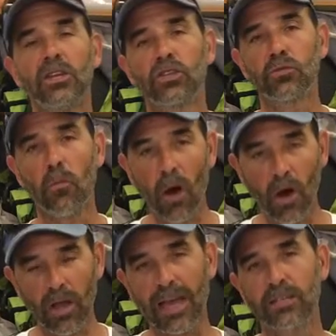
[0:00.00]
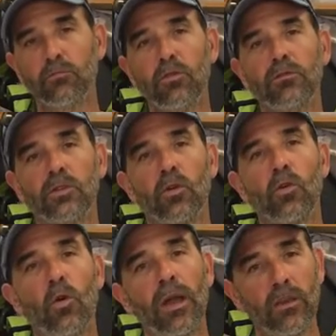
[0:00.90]
Small kites move so
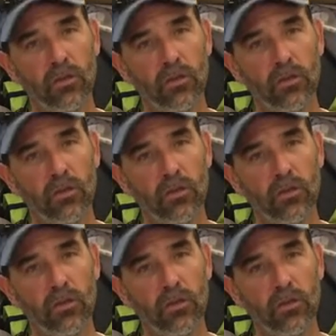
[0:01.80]
quick,